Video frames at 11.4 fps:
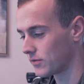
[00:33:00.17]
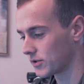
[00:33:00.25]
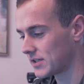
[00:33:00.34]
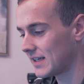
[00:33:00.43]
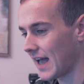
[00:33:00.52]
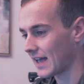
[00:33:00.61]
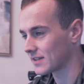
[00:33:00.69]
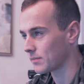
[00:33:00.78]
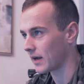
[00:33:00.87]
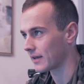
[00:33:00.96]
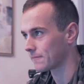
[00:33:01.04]
no. The receipt
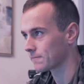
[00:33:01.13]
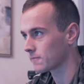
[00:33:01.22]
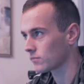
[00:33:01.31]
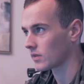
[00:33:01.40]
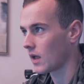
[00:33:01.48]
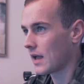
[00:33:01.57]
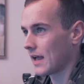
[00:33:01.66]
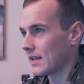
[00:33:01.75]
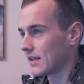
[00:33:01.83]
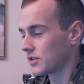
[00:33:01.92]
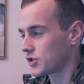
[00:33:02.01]
has my,
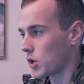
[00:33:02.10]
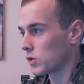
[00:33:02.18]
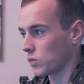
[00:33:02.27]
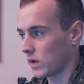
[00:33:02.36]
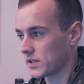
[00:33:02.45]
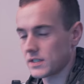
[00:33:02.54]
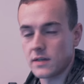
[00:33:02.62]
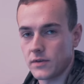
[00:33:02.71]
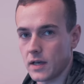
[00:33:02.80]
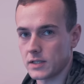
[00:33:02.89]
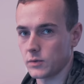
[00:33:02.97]
it shows what C
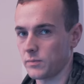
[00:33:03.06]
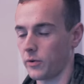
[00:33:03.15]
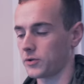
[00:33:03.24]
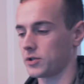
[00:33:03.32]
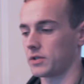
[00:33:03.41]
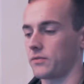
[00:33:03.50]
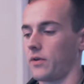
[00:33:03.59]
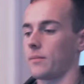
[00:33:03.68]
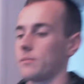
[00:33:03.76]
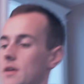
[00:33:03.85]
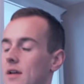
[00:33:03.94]
V S it was purchased
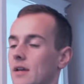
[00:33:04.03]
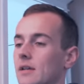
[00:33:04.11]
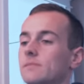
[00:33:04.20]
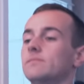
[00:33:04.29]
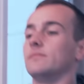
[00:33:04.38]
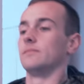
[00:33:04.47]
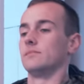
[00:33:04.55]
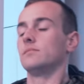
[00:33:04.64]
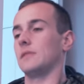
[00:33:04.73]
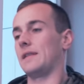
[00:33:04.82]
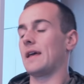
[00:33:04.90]
from,
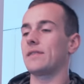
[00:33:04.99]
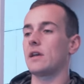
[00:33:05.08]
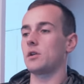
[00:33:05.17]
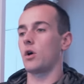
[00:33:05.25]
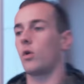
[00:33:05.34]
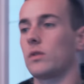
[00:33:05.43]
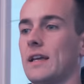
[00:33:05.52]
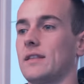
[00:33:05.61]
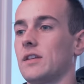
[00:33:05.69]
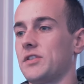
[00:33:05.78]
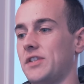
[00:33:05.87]
and then they know
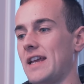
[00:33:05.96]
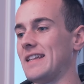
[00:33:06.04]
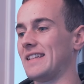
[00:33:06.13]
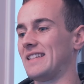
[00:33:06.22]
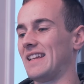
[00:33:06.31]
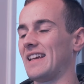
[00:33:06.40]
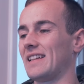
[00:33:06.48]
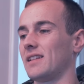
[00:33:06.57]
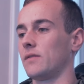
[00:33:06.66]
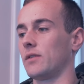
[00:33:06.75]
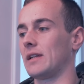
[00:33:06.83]
like the state and city I
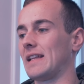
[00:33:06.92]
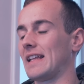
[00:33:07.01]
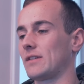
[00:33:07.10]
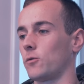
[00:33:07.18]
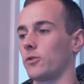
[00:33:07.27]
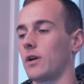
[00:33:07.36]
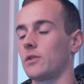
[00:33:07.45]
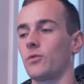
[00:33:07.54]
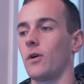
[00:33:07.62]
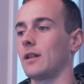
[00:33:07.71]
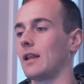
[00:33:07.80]
live in, and that's where I
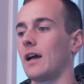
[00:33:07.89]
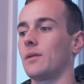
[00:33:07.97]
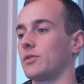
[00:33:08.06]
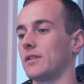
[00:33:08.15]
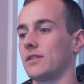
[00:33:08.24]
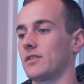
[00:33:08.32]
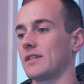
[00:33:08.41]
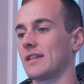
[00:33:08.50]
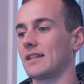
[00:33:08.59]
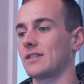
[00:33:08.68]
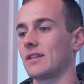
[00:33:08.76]
draw the line with this, because
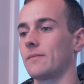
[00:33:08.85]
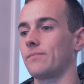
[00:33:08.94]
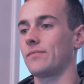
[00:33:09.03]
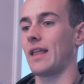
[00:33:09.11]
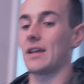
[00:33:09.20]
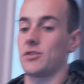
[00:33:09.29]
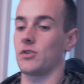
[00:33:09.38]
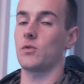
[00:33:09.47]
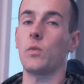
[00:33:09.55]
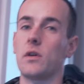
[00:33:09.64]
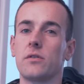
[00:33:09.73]
that's that's
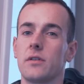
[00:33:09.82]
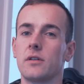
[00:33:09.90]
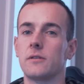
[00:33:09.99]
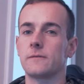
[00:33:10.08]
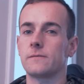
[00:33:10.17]
just weird.